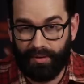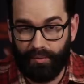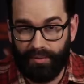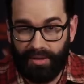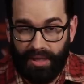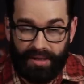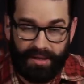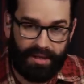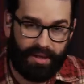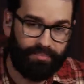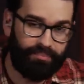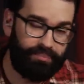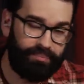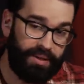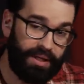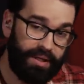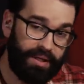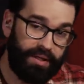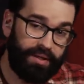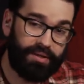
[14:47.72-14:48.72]
When they come
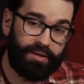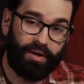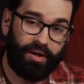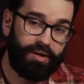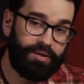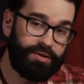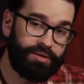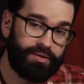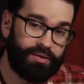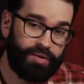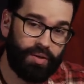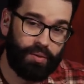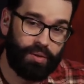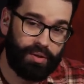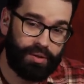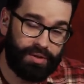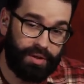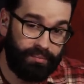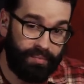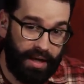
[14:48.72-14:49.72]
beating on your
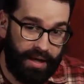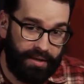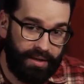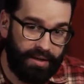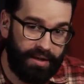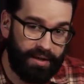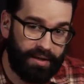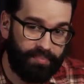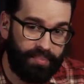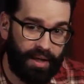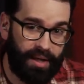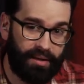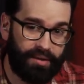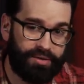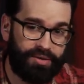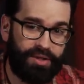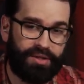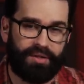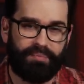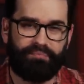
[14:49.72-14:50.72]
door demanding an
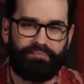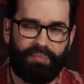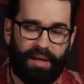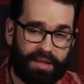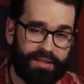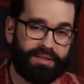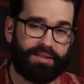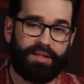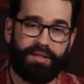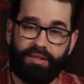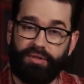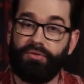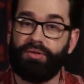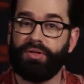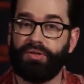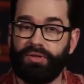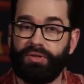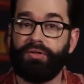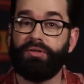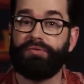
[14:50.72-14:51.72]
apology, the best thing you
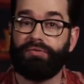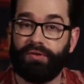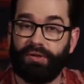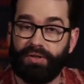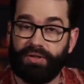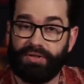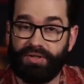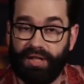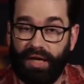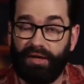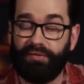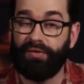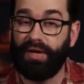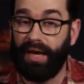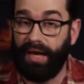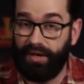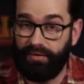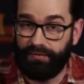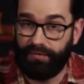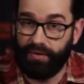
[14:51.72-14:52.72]
can do for yourself
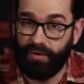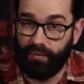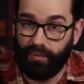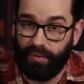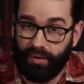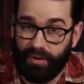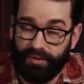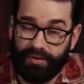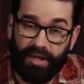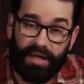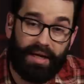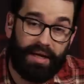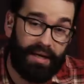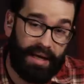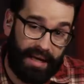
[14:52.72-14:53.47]
and for the world,